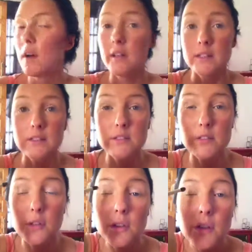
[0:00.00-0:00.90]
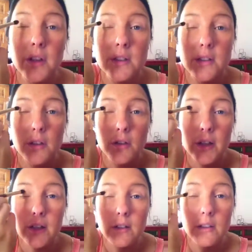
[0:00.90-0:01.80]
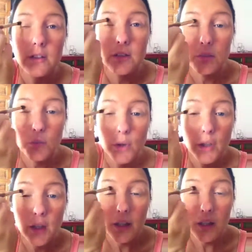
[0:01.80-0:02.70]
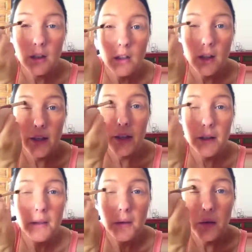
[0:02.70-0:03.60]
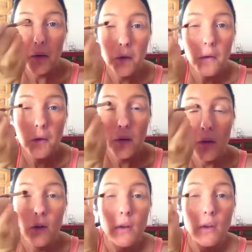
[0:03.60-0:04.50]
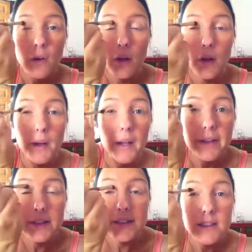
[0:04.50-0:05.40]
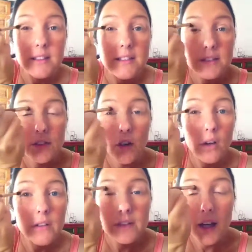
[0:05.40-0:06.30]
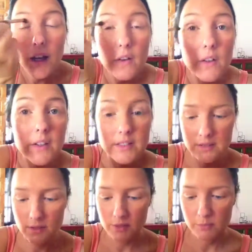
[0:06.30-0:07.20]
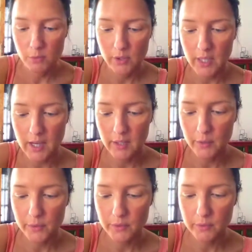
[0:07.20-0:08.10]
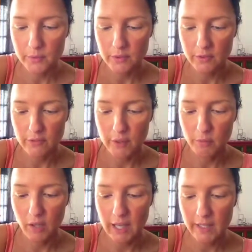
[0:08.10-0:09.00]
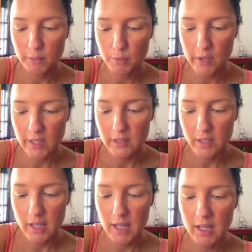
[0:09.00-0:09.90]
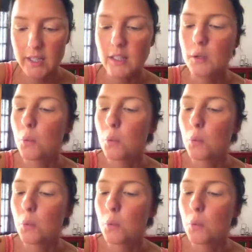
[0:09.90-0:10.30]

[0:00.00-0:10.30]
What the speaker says: And this is just going to go into the crease, so you just work it in lightly. And like I said, this is not a dark colour, this is not a smoky eye look we're doing a very light, bright eye.